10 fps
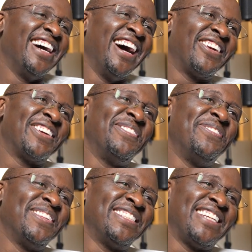I don't
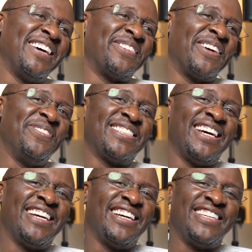remember the stuff,
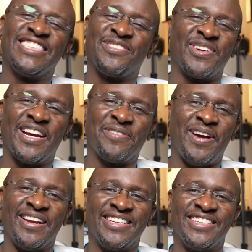kabisa, I just forgot
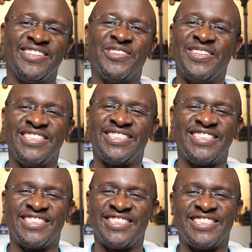about it. You know,
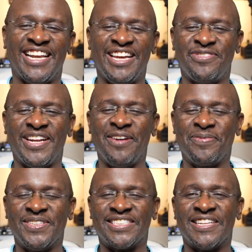it's life, it
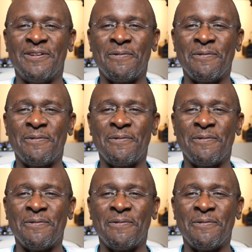happens.